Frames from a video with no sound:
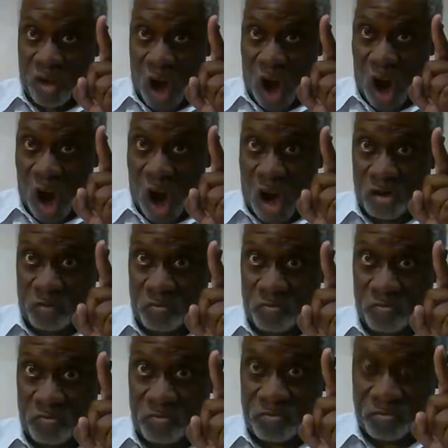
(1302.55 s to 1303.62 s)
of God
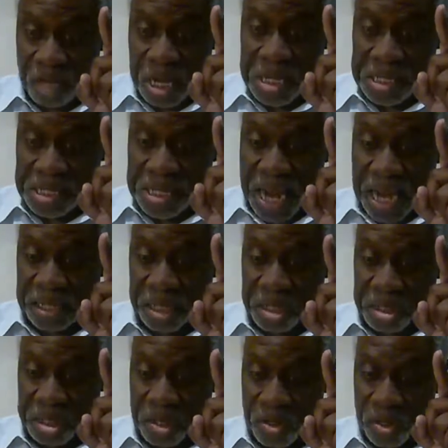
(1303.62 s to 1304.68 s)
standing
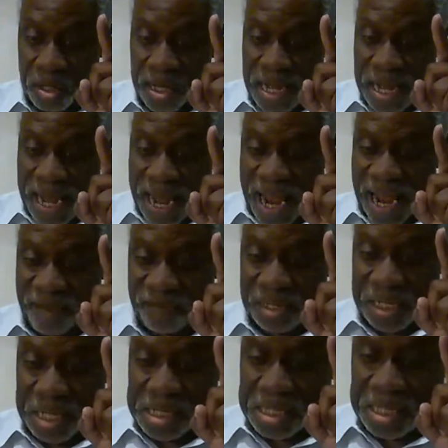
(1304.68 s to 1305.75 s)
sure, have
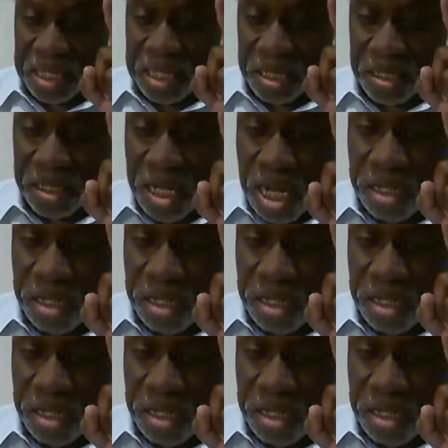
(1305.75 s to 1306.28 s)
this seal.